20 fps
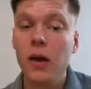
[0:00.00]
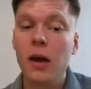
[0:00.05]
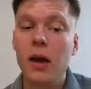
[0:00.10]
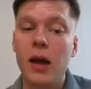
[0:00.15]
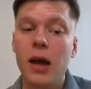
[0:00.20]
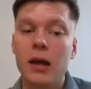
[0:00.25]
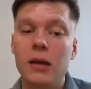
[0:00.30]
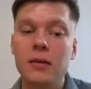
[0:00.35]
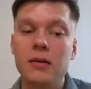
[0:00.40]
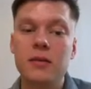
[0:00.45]

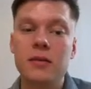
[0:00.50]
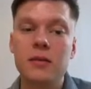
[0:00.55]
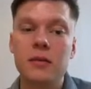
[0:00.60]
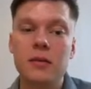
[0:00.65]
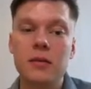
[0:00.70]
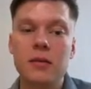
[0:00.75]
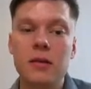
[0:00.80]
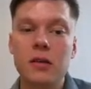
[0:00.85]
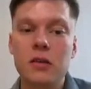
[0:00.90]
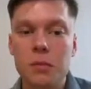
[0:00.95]
And
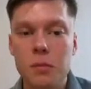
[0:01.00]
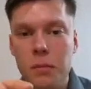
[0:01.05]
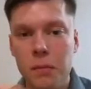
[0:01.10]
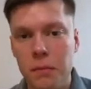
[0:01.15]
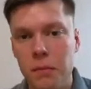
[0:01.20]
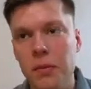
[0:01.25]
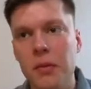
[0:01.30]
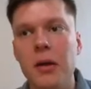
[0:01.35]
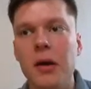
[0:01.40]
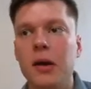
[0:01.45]
this
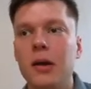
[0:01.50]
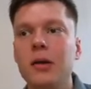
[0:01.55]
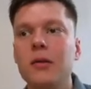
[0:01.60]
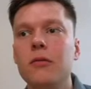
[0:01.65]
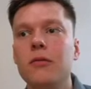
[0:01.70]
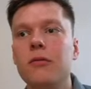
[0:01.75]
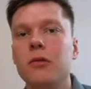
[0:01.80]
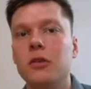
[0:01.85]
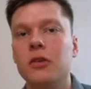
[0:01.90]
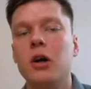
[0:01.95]
plugin
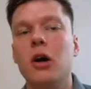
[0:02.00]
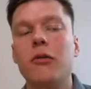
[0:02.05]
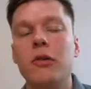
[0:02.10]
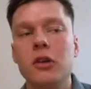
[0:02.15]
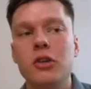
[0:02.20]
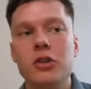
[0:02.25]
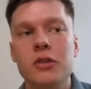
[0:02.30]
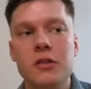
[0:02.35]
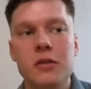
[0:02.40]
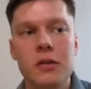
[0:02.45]
for Tauri
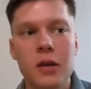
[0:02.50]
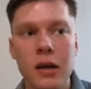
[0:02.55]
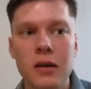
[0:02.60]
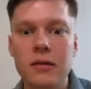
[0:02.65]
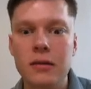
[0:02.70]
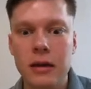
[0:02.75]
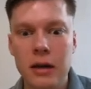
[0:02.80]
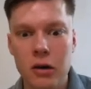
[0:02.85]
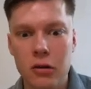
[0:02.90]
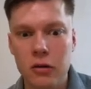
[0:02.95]
just takes
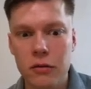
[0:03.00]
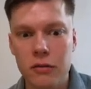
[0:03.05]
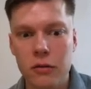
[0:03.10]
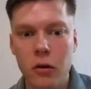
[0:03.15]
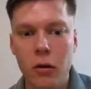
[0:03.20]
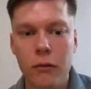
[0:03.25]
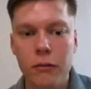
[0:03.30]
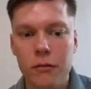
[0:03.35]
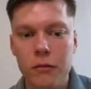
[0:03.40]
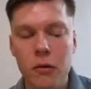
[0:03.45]
care of
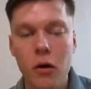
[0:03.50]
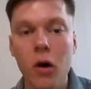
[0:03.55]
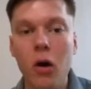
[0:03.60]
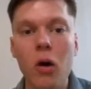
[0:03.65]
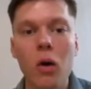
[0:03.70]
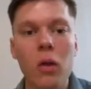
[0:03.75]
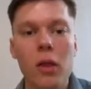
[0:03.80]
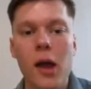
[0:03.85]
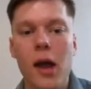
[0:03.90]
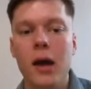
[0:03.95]

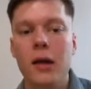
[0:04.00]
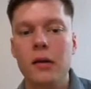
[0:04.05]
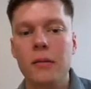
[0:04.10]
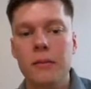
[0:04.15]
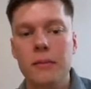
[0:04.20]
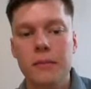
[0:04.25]
all that.